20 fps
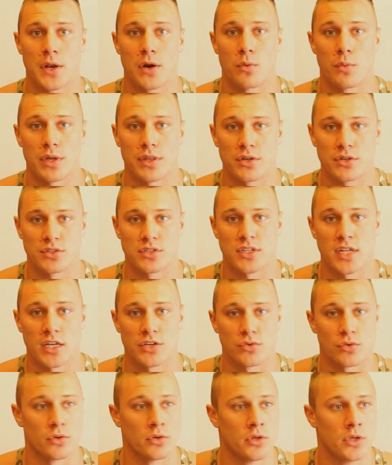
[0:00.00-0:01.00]
with your
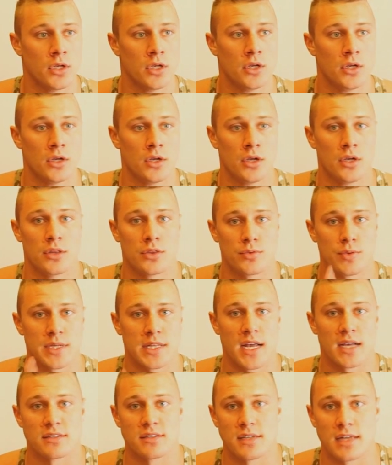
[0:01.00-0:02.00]
schedule,
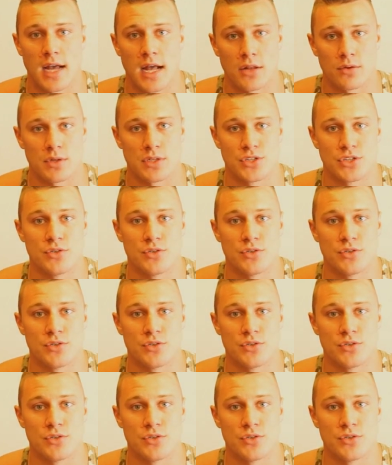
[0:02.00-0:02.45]
3,000 calories,